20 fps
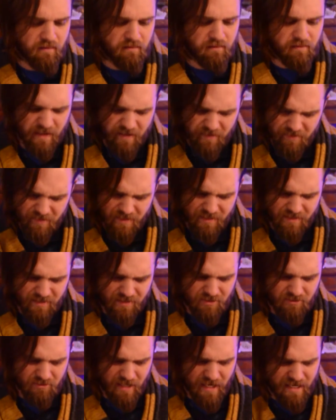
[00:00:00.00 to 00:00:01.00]
Very
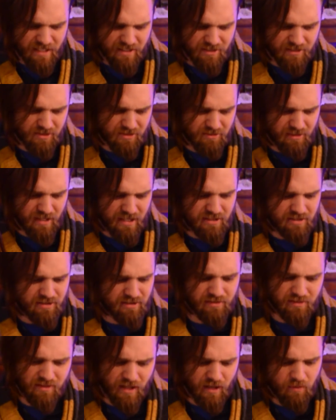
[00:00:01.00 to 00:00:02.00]
strange
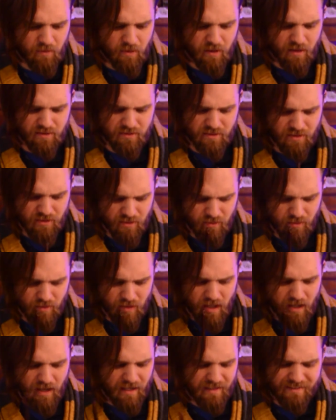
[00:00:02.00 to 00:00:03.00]
strangers they were, too.
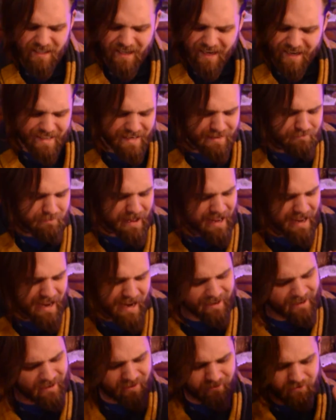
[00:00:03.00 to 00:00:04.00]
A tiny
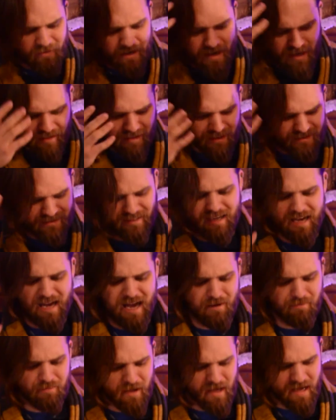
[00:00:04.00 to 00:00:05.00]
man in a violet
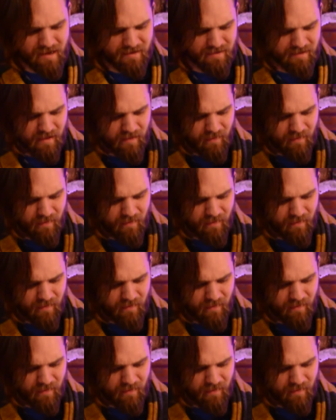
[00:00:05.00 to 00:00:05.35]
top hat